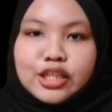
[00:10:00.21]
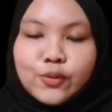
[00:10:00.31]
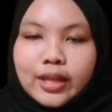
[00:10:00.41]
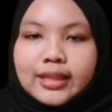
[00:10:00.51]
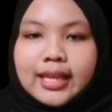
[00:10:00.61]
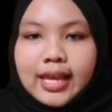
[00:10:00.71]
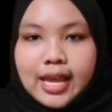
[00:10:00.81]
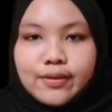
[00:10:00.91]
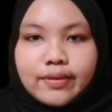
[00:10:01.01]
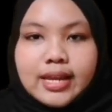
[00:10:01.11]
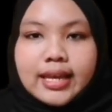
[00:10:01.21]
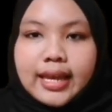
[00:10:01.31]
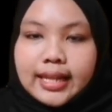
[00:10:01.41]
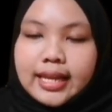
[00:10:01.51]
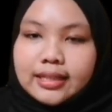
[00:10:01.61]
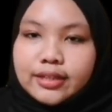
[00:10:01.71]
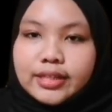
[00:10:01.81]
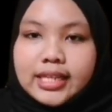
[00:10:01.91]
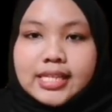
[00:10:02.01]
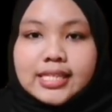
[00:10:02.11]
28 ringgit
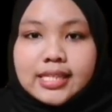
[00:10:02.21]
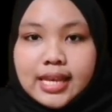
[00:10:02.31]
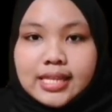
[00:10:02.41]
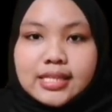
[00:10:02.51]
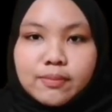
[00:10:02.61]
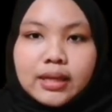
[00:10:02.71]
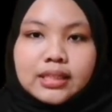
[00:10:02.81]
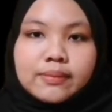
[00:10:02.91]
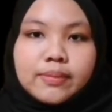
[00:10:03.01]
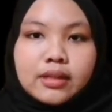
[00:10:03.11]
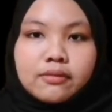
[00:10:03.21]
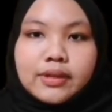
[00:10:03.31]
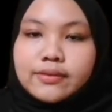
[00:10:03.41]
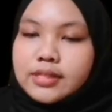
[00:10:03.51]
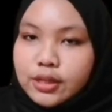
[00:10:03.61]
30 cents multiple with